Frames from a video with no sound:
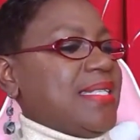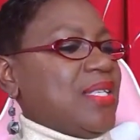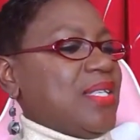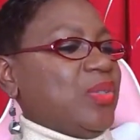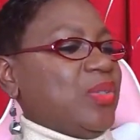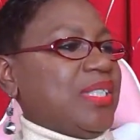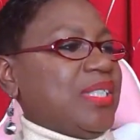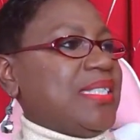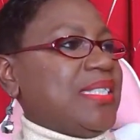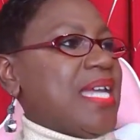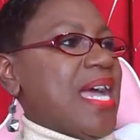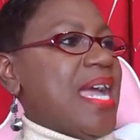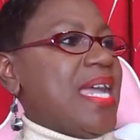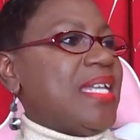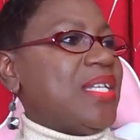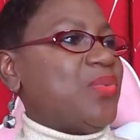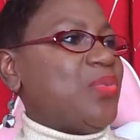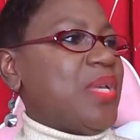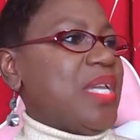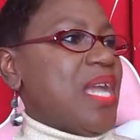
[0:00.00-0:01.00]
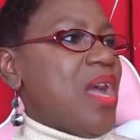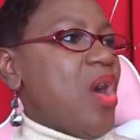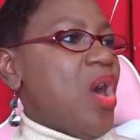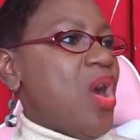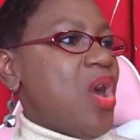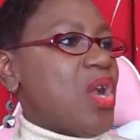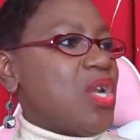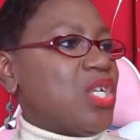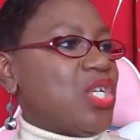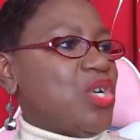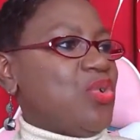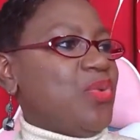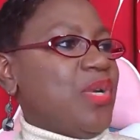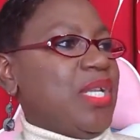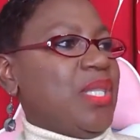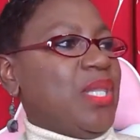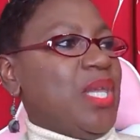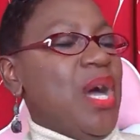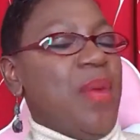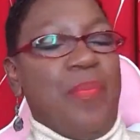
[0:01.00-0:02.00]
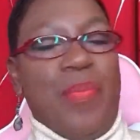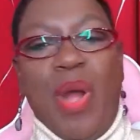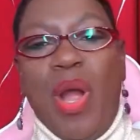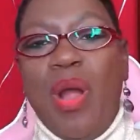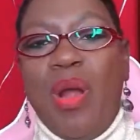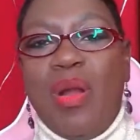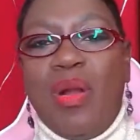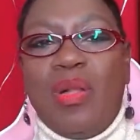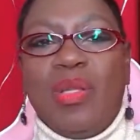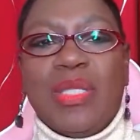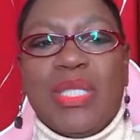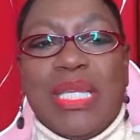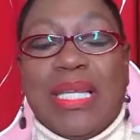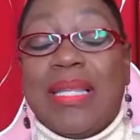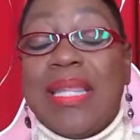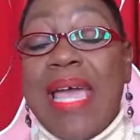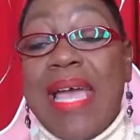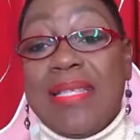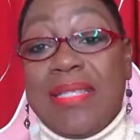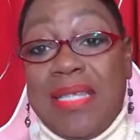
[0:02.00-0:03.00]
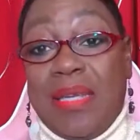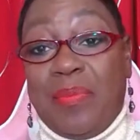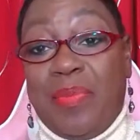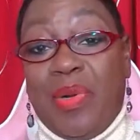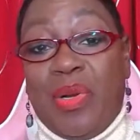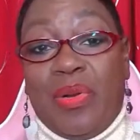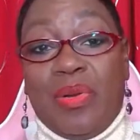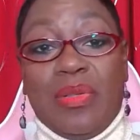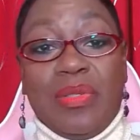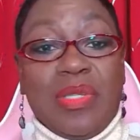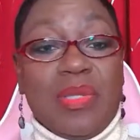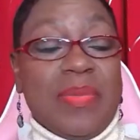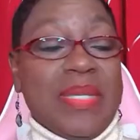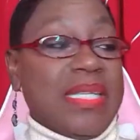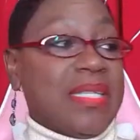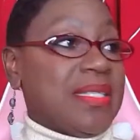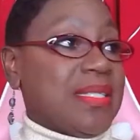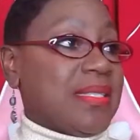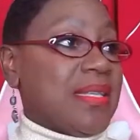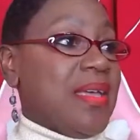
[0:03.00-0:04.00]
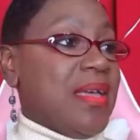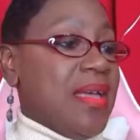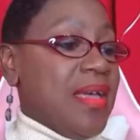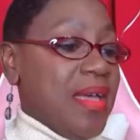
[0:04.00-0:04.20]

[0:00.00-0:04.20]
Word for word: So tonight we are doing the pearls, the classic pearls, because